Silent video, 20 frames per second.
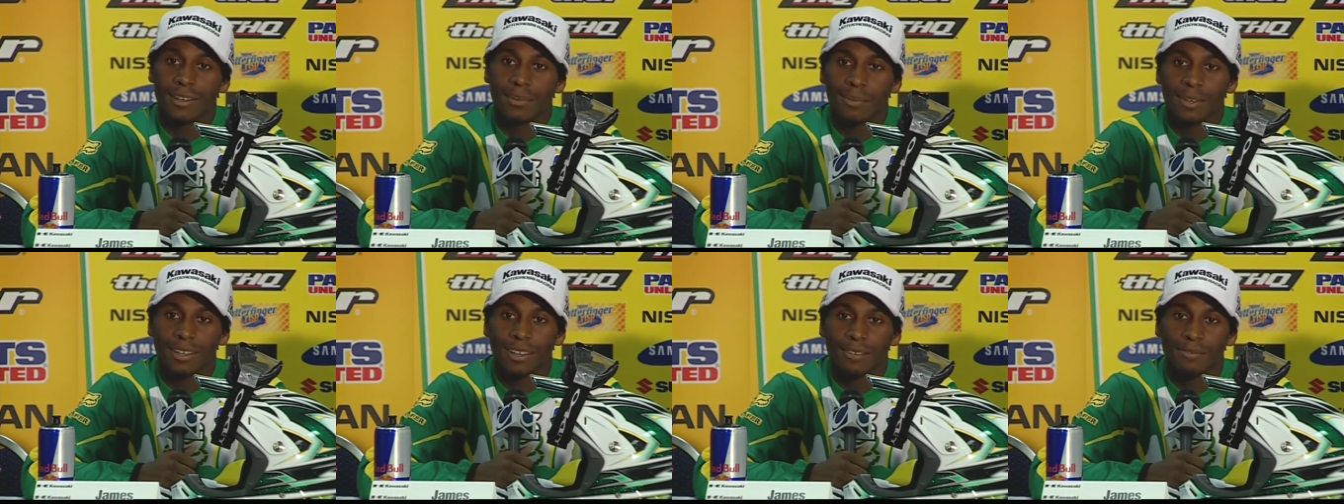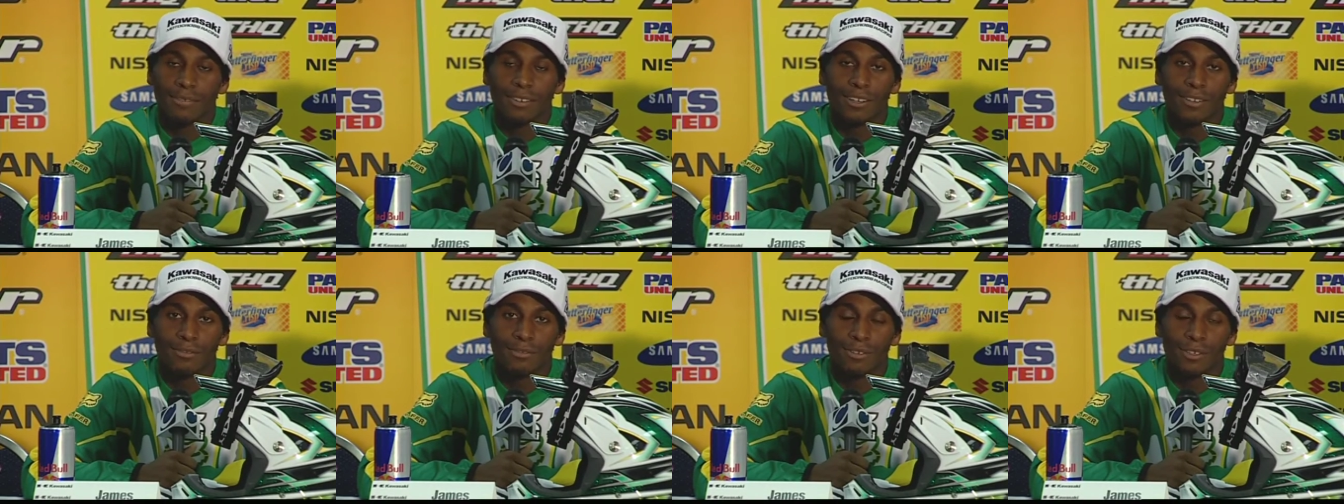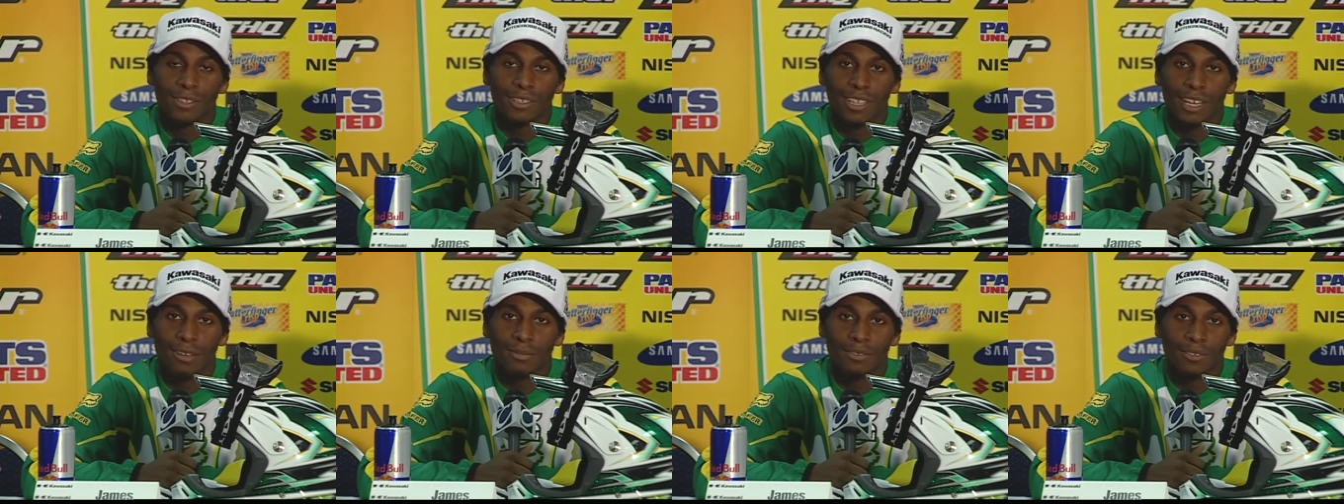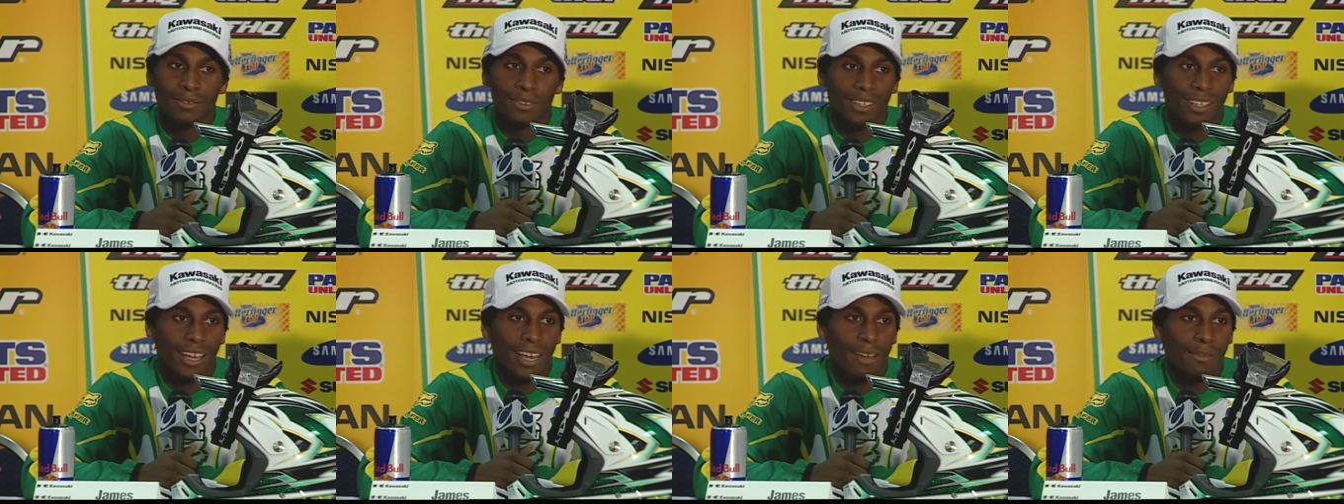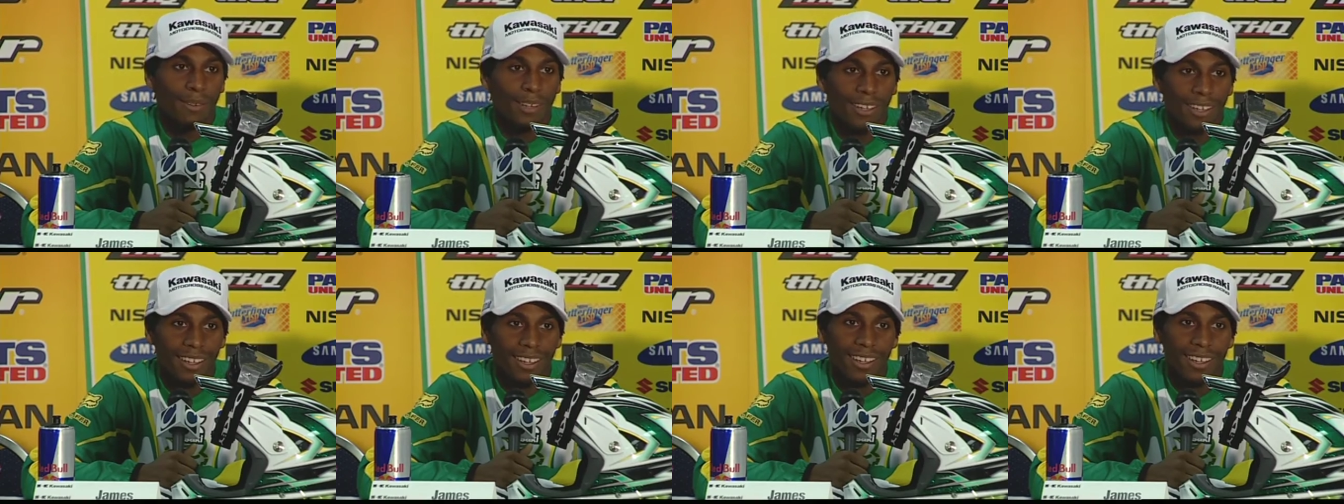I mean I fell four times in one lap,